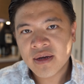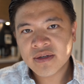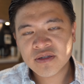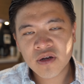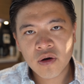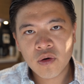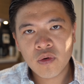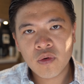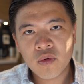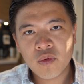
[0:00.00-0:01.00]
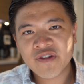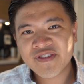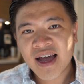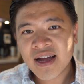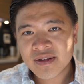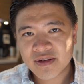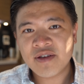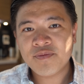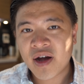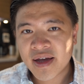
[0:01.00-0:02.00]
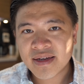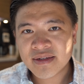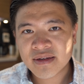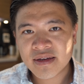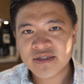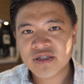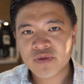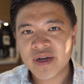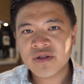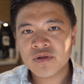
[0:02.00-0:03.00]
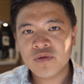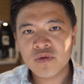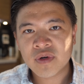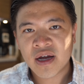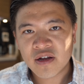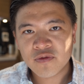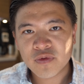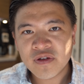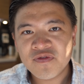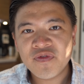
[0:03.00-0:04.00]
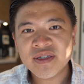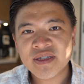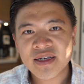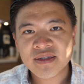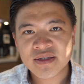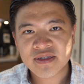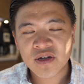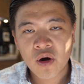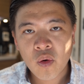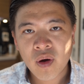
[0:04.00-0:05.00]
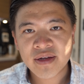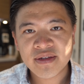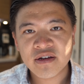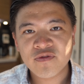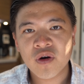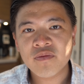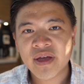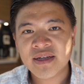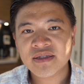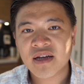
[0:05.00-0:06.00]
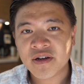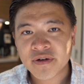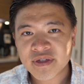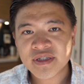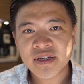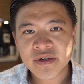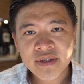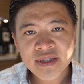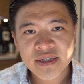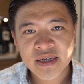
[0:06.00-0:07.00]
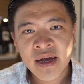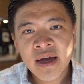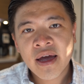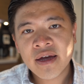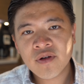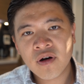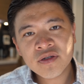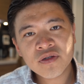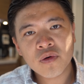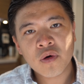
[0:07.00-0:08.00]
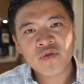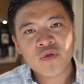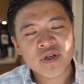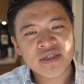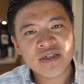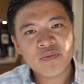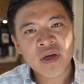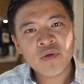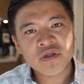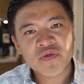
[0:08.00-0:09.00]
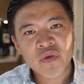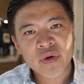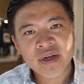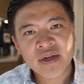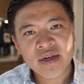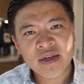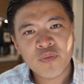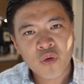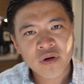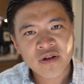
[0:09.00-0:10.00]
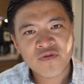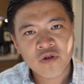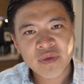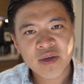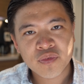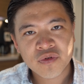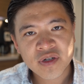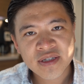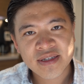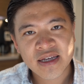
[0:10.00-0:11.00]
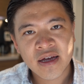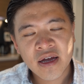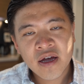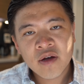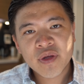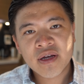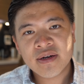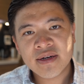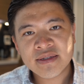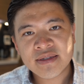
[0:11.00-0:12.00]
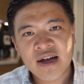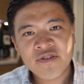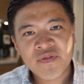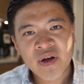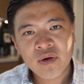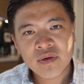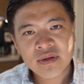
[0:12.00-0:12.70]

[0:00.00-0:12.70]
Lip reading: So with that in mind, it's great to kind of revisit this whole idea of what makes a currency currency. And also, of course, the debate was very important for me personally, because I felt